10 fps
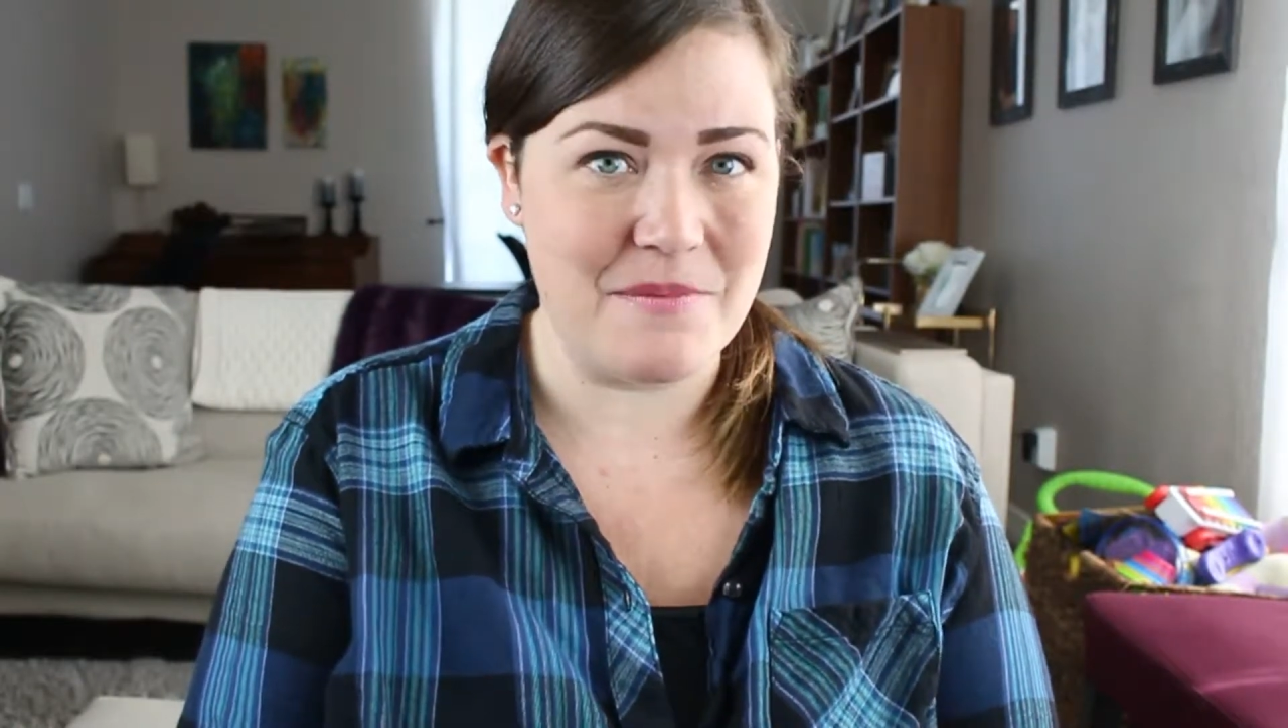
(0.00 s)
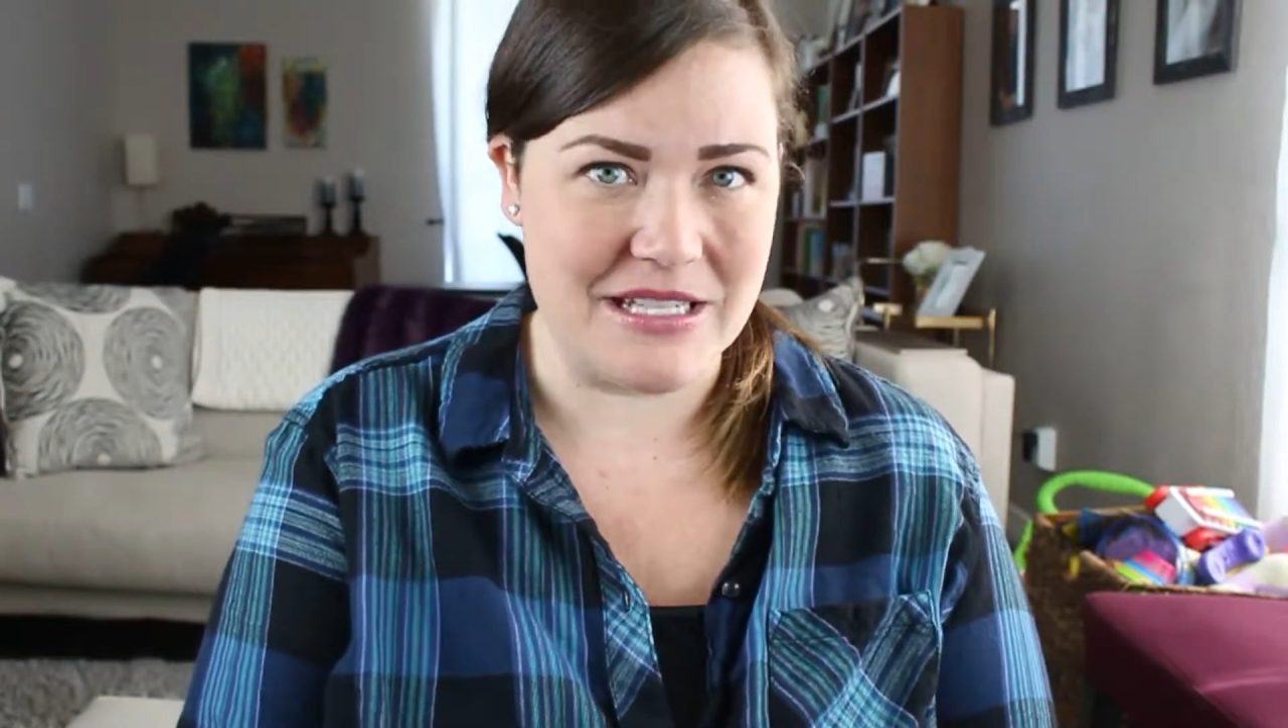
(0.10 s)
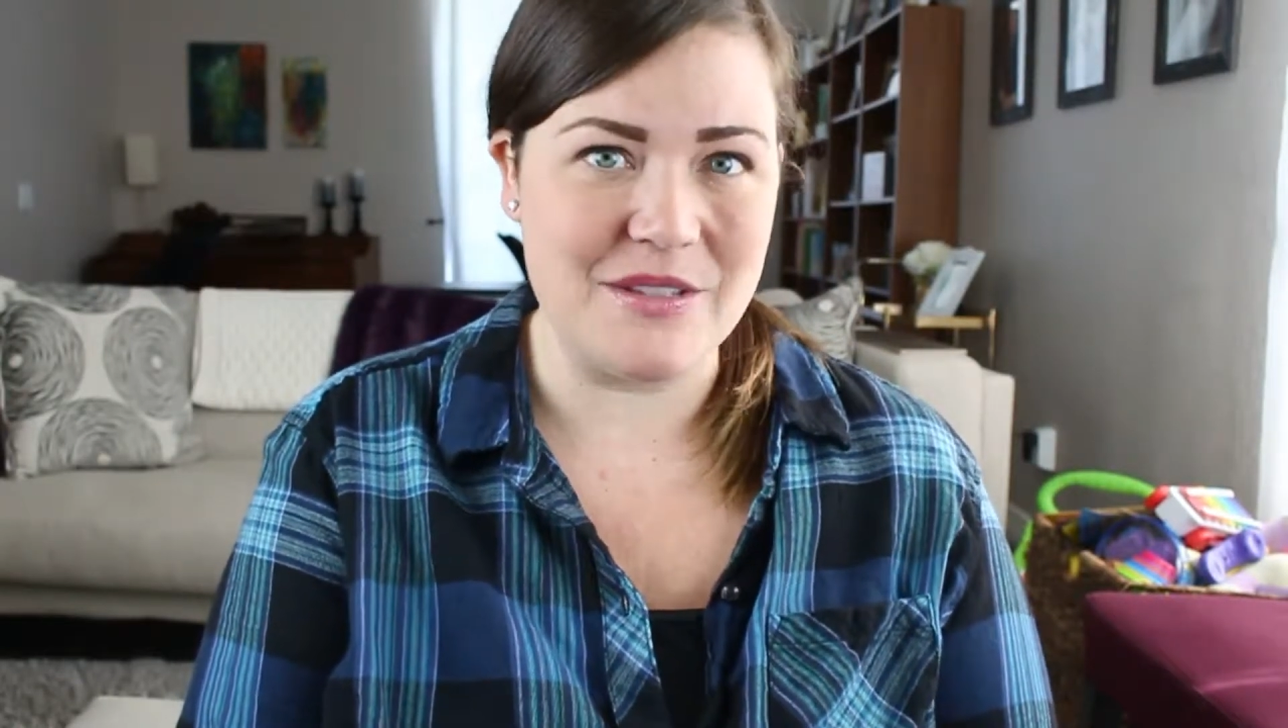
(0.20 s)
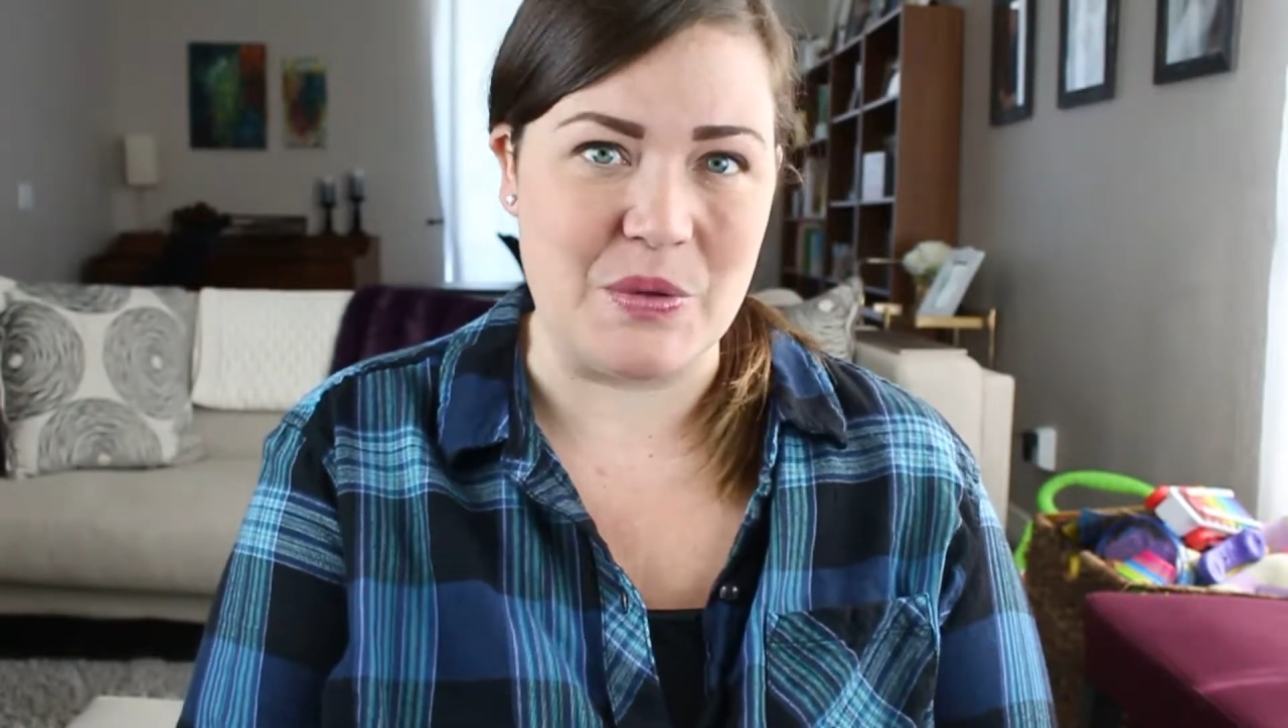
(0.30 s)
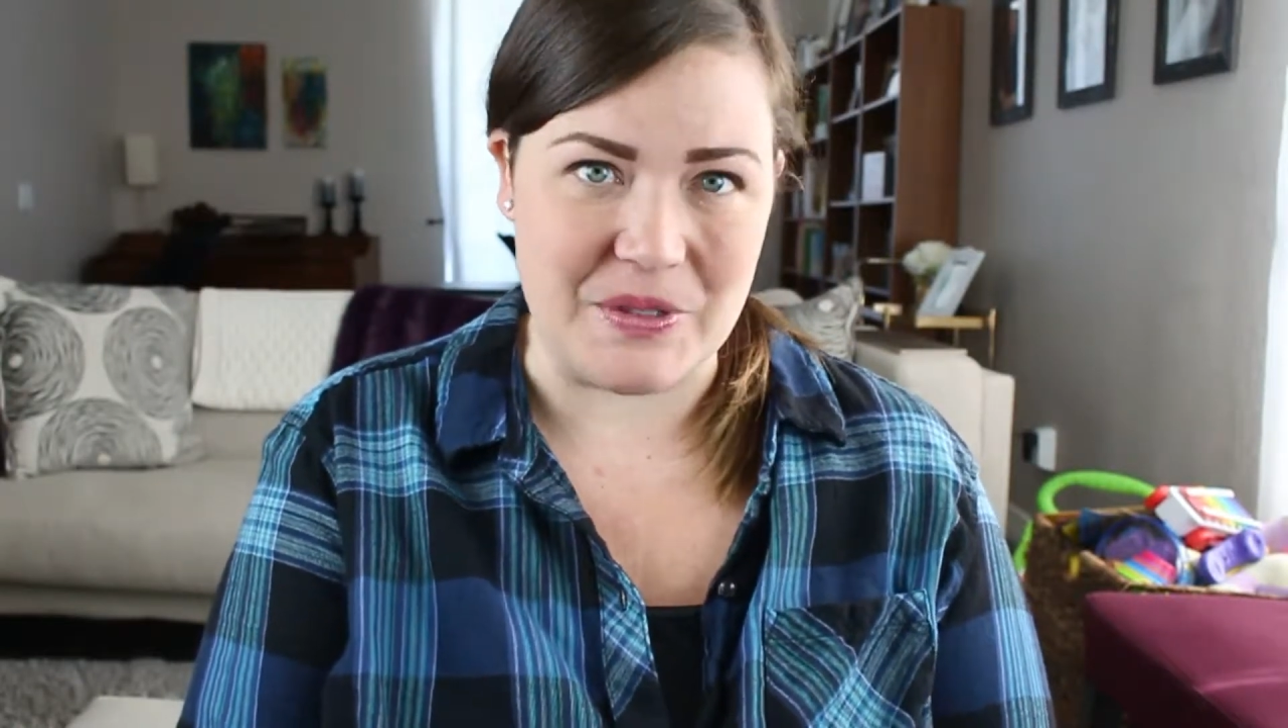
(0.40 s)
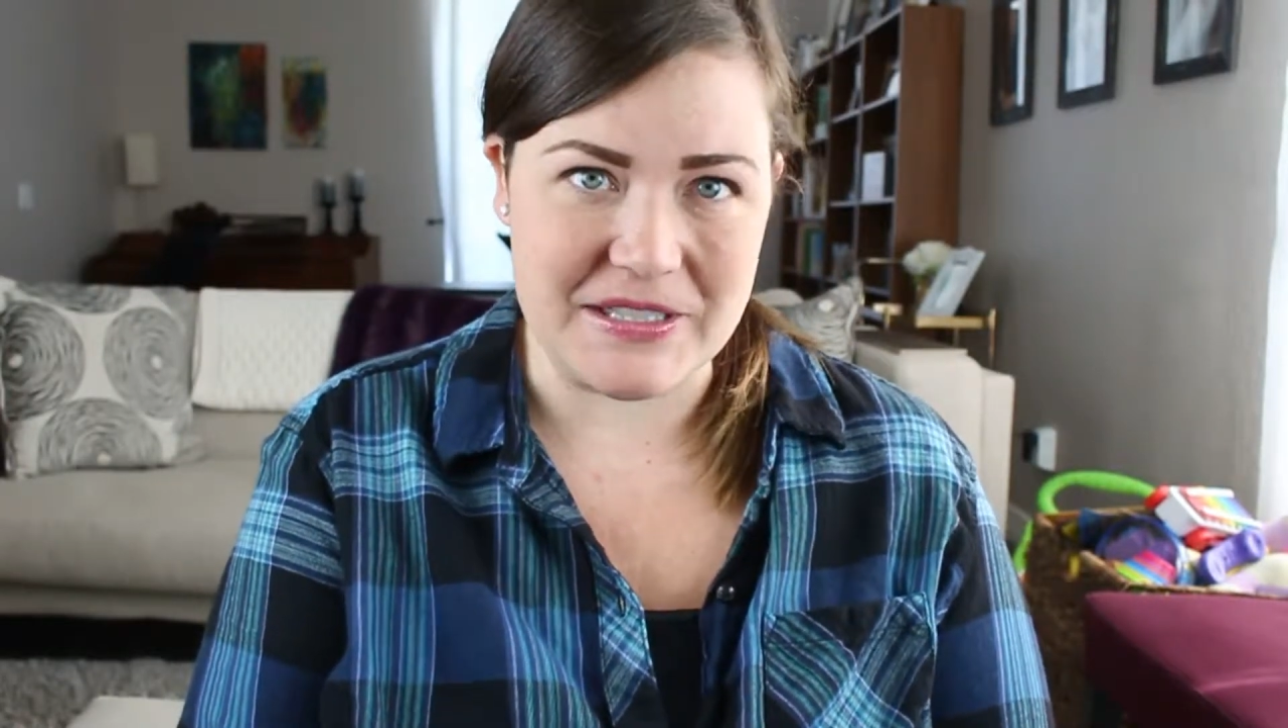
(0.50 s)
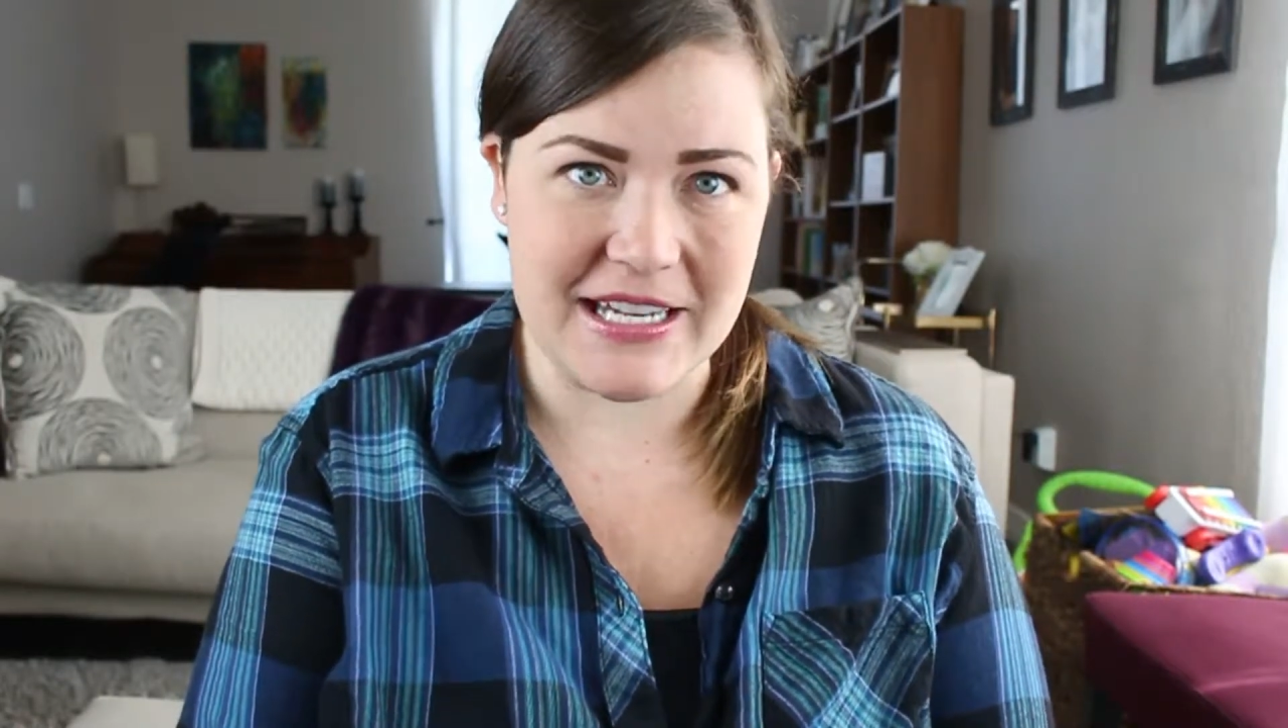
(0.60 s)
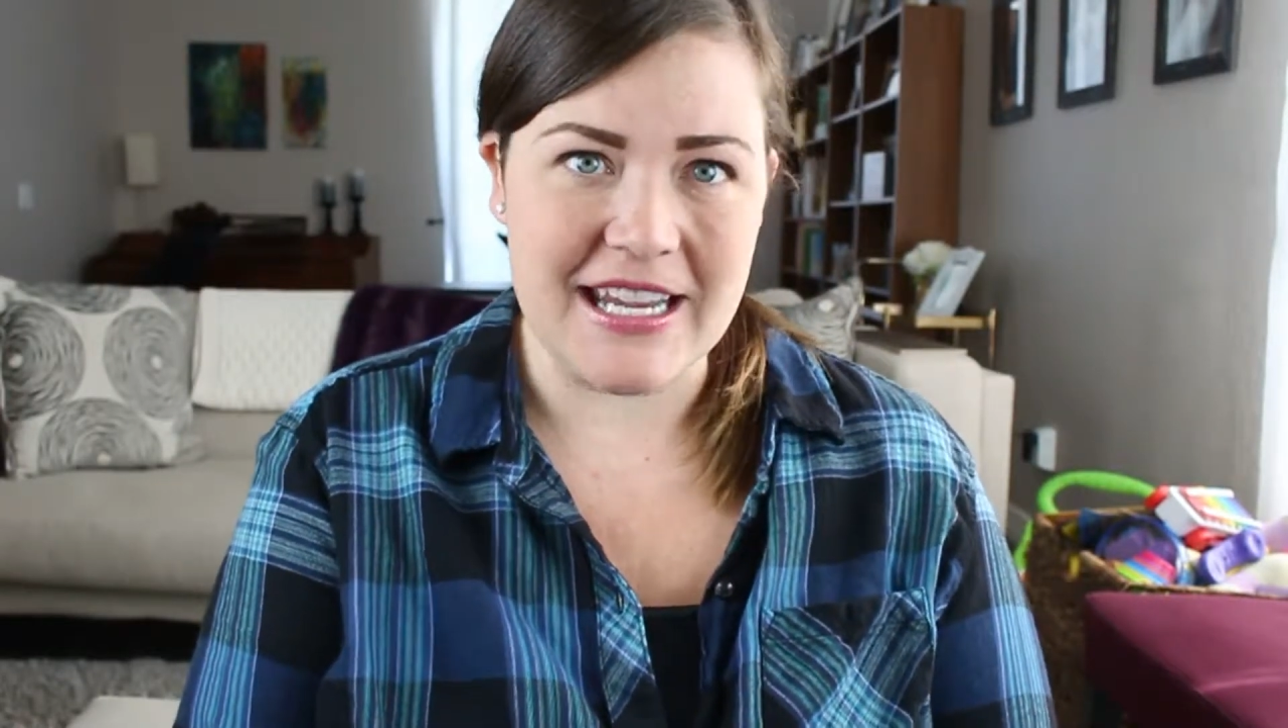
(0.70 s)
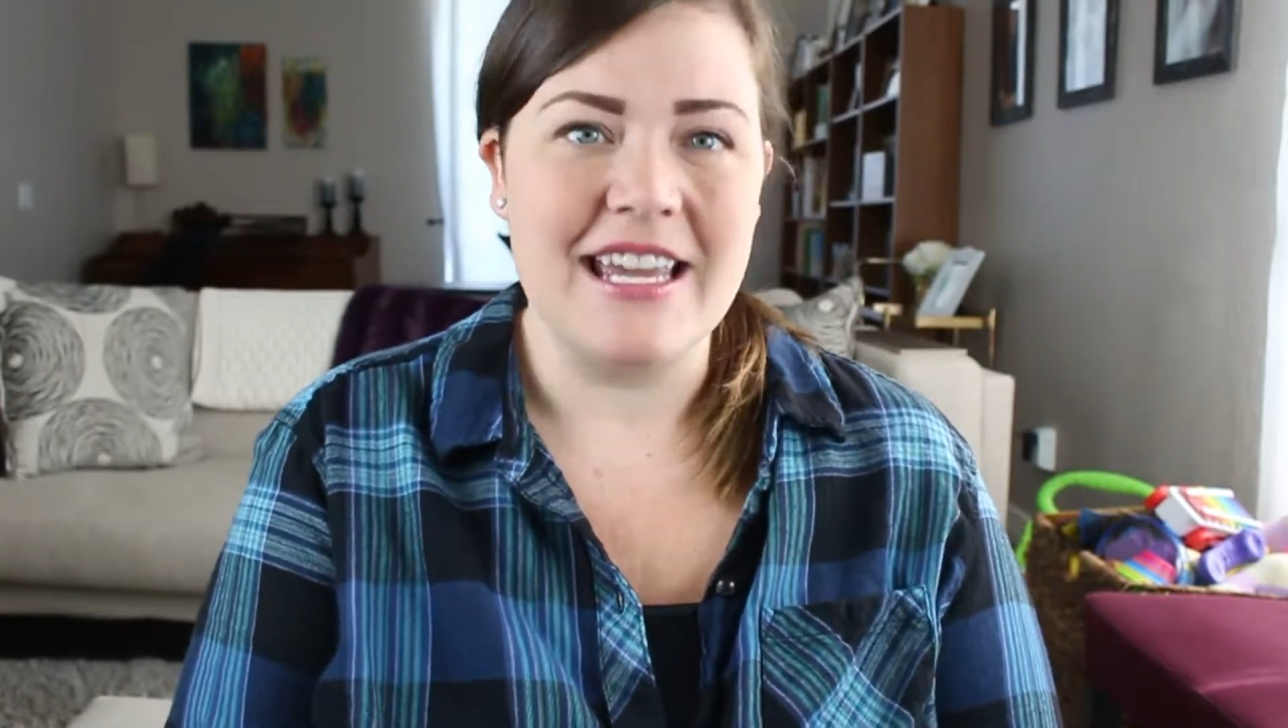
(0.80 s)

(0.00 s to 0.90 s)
months old.